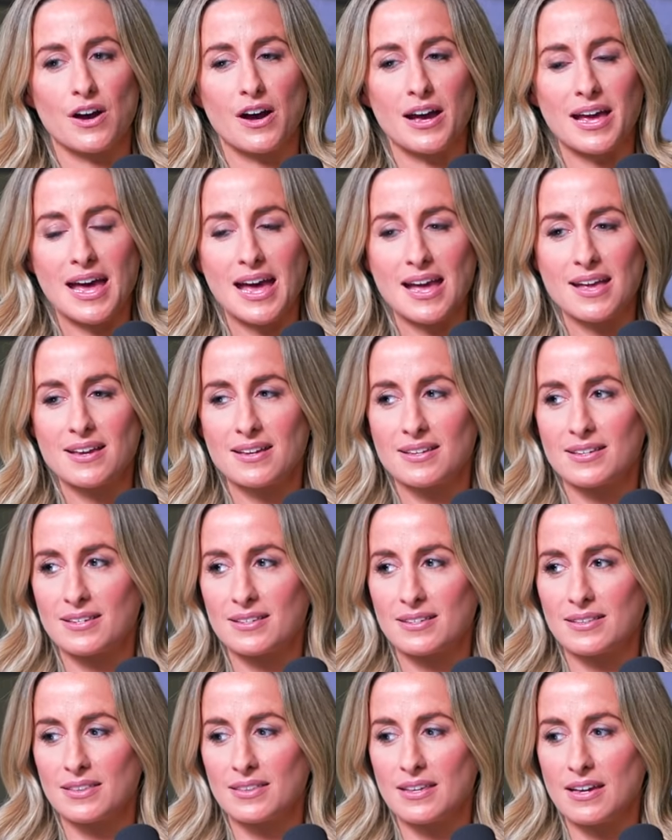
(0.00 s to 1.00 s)
I
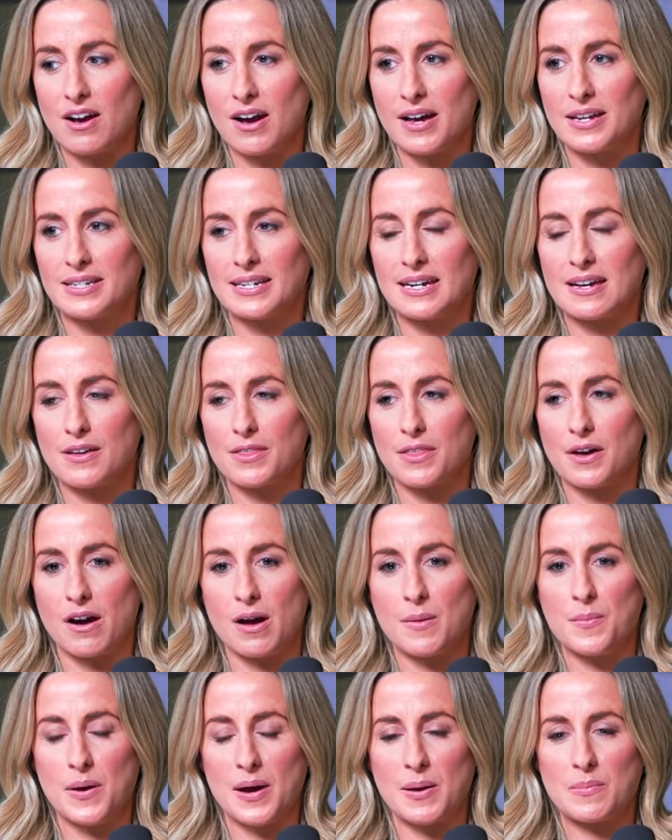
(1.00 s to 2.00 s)
hate the idea that
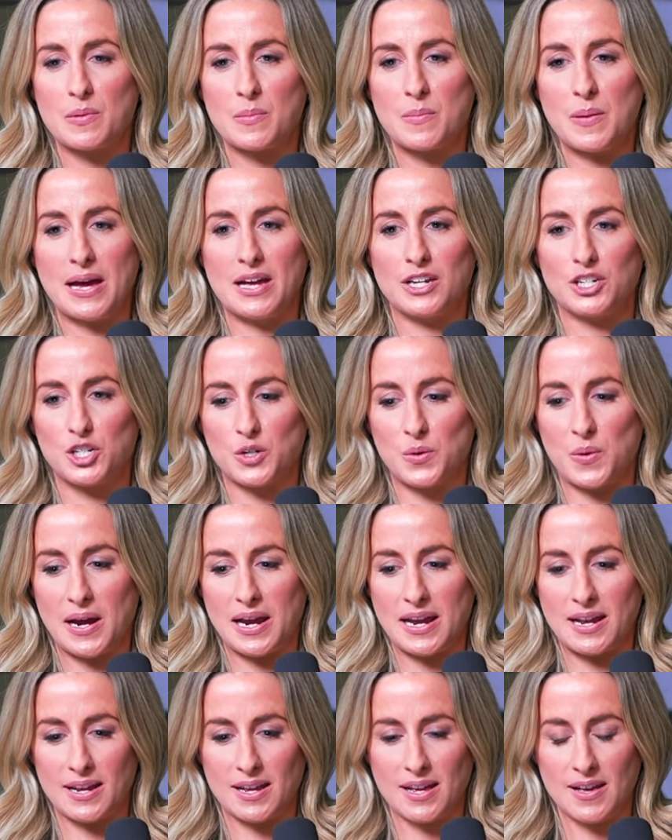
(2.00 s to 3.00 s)
I might
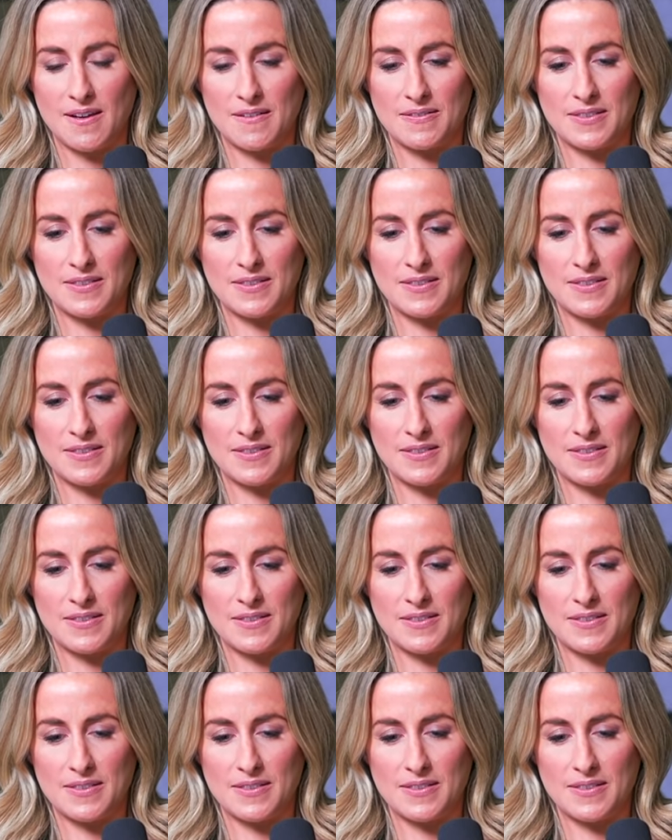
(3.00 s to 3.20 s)
perpetuate